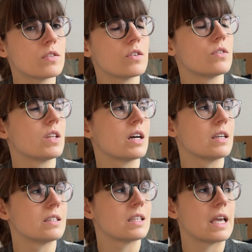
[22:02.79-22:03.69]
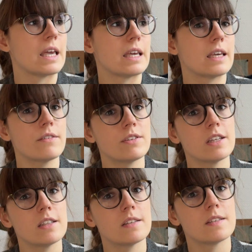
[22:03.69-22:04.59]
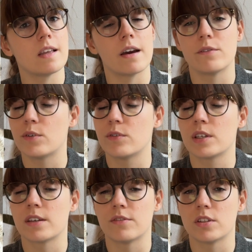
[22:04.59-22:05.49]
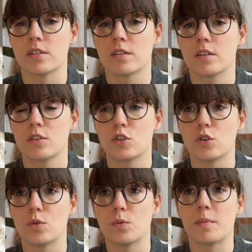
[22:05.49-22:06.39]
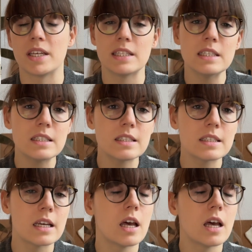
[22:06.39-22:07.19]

so that is a gift knit that I've given to my niece.